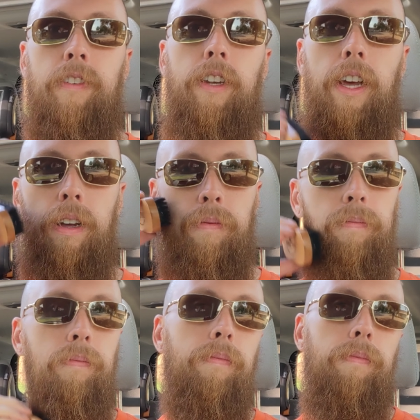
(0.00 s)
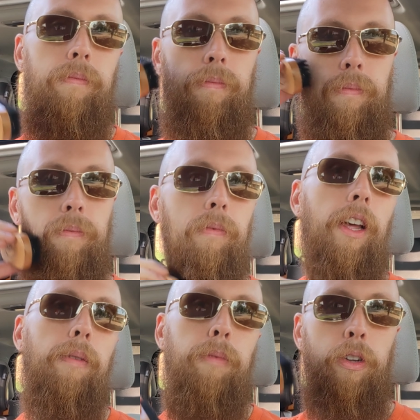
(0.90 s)
Now,
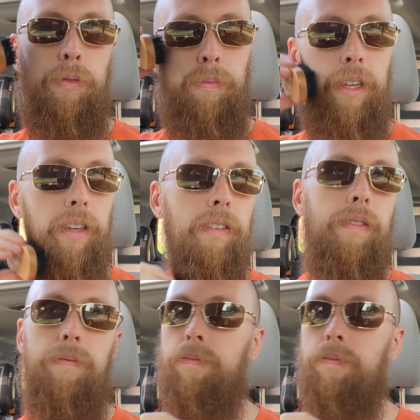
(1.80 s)
like most men,